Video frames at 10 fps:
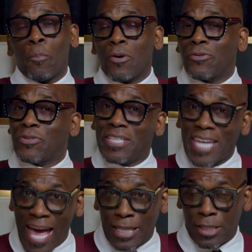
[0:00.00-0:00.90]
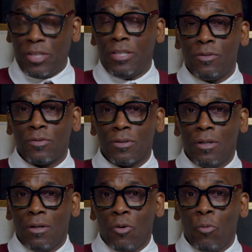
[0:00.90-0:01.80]
personalities,
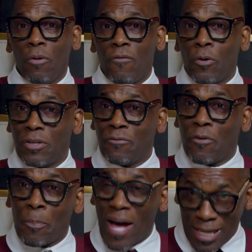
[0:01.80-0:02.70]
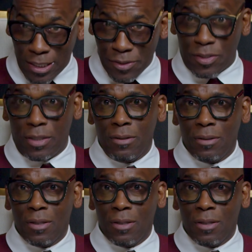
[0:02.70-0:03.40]
we're voting for policy.